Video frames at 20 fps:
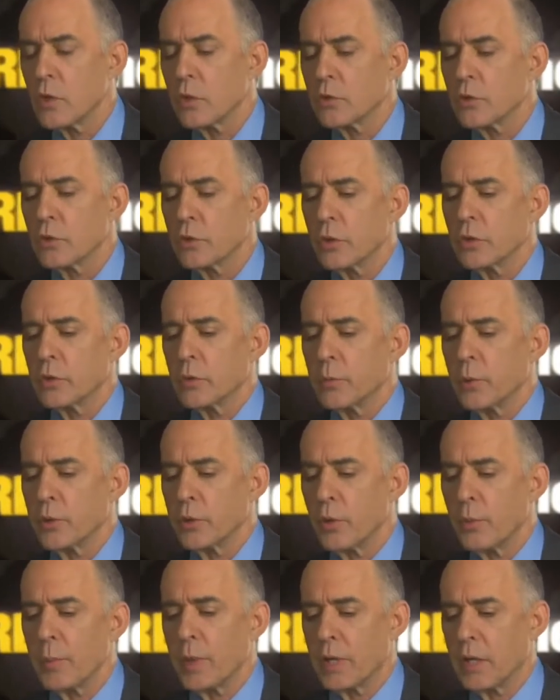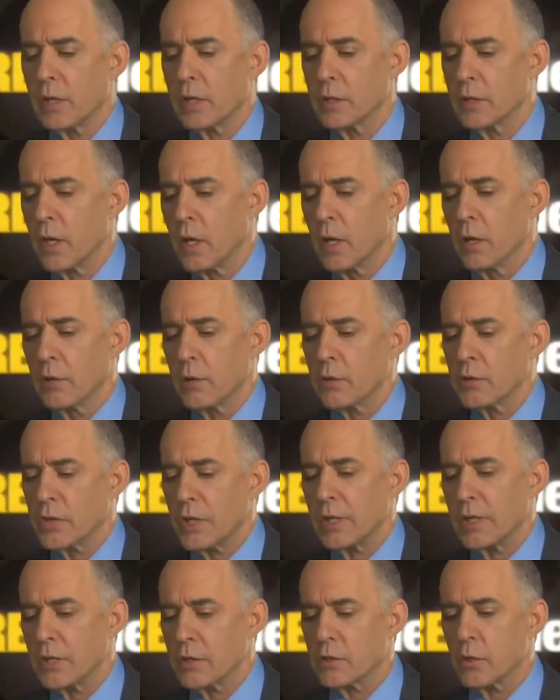So the point you're making is they're
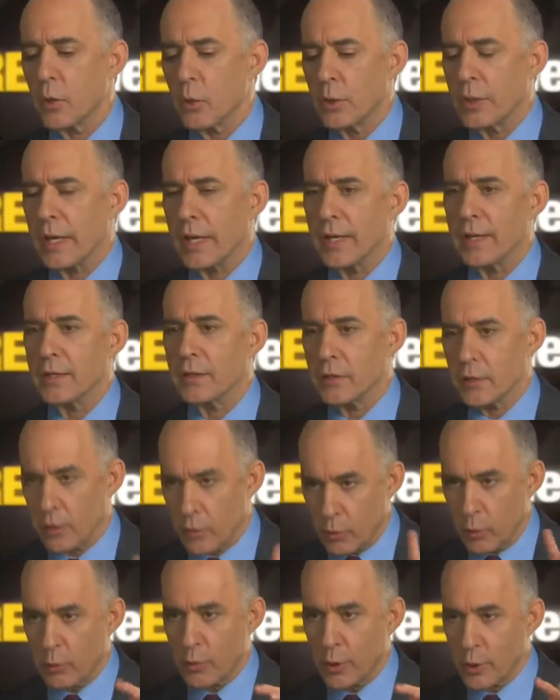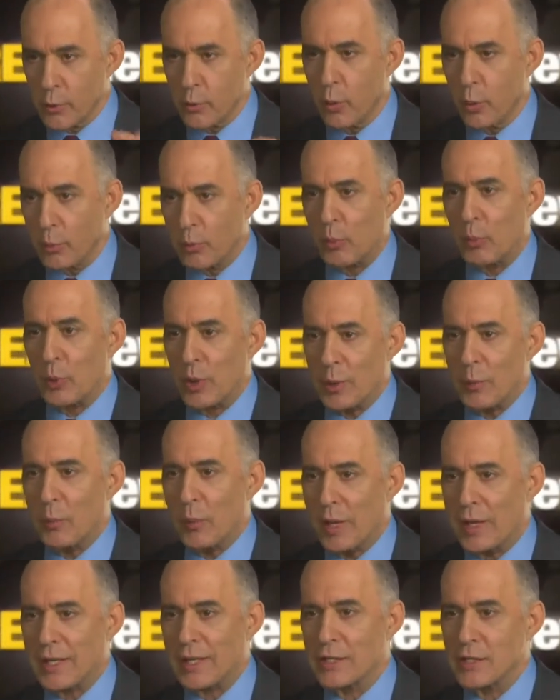saying it's okay to quote unquote print
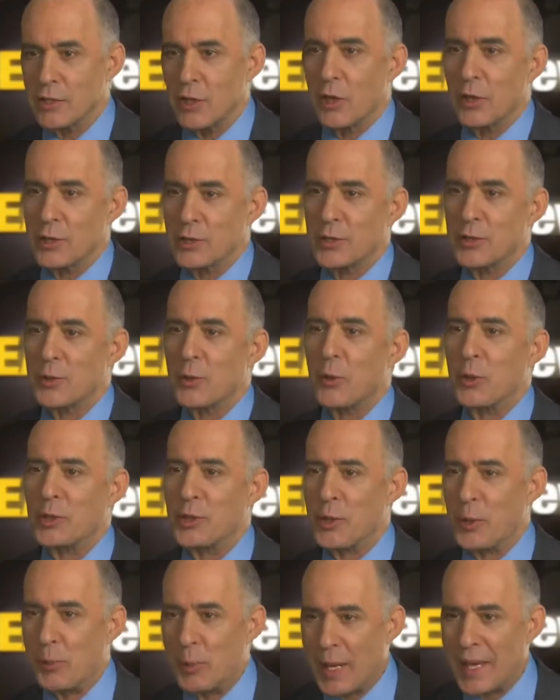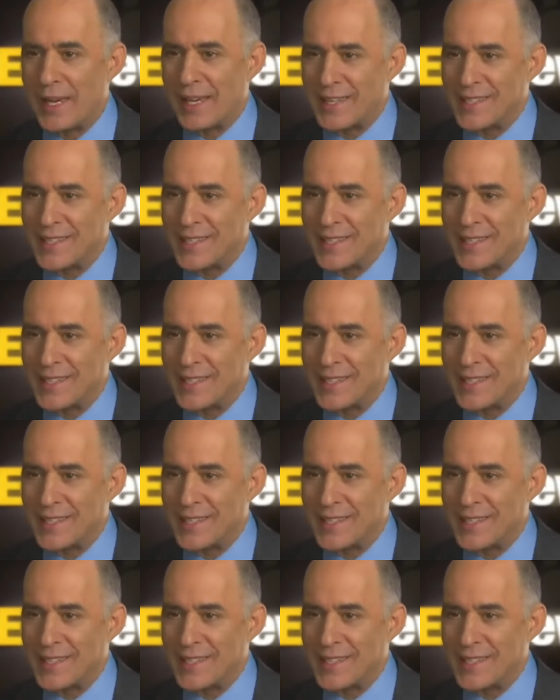money as long as it's going to the banks,